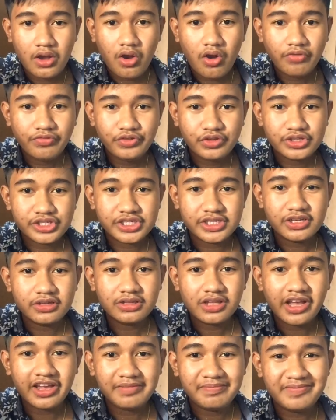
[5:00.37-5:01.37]
Obviously you
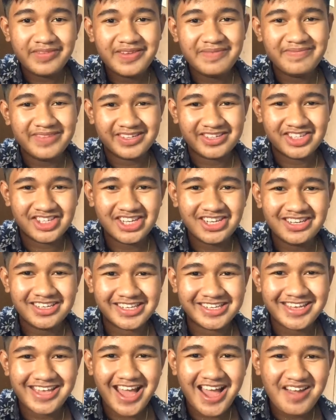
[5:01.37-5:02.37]
like me, Miss
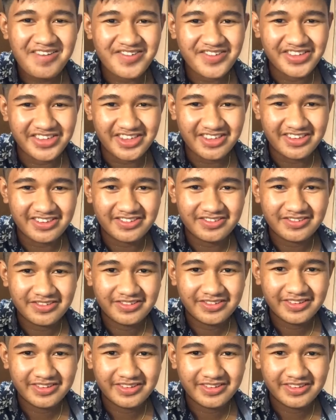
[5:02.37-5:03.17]
Chinky, aren't you?